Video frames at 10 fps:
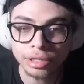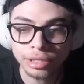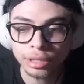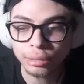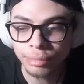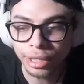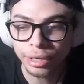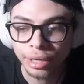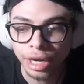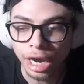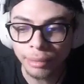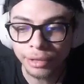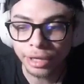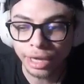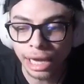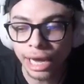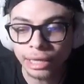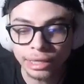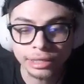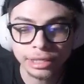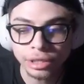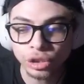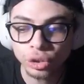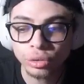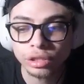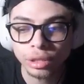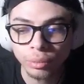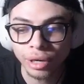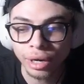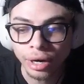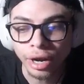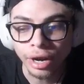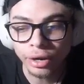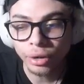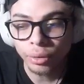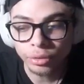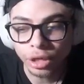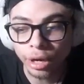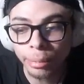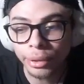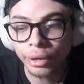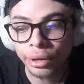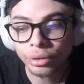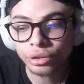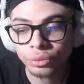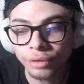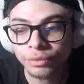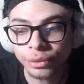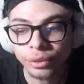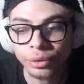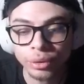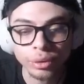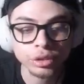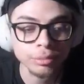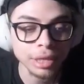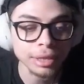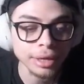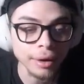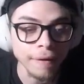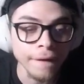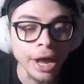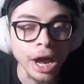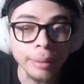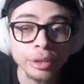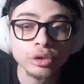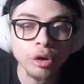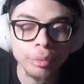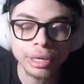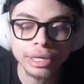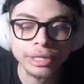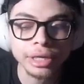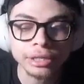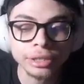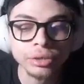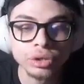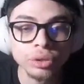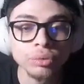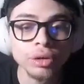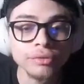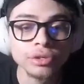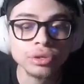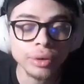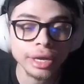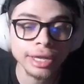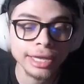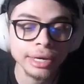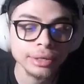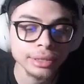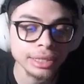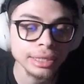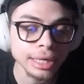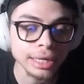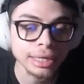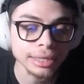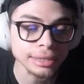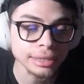is mid. I'm thinking, hey, Lee Sin, choose somewhere. Are you going to go top? Are you going to go to Rift? Or are you going to go to mid lane? I'm just hoping he doesn't go to the Rift so I can guarantee that he doesn't